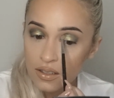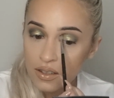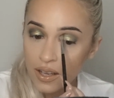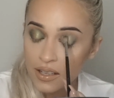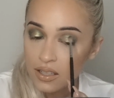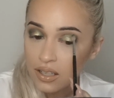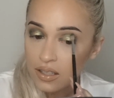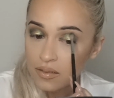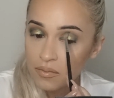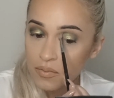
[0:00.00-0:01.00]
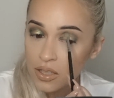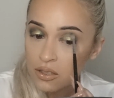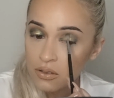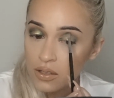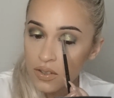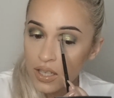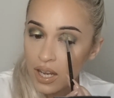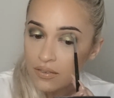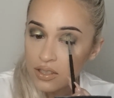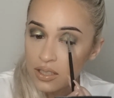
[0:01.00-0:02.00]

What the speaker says: that you don't even have